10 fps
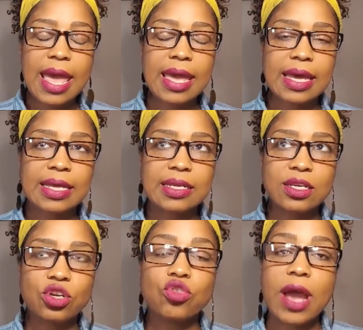
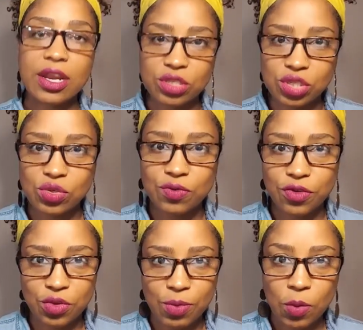and gratitude
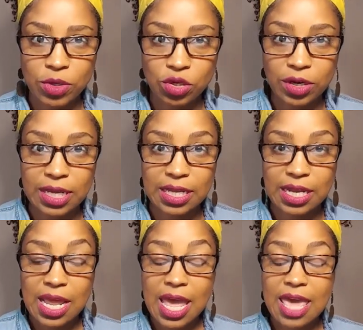for the moment you're in.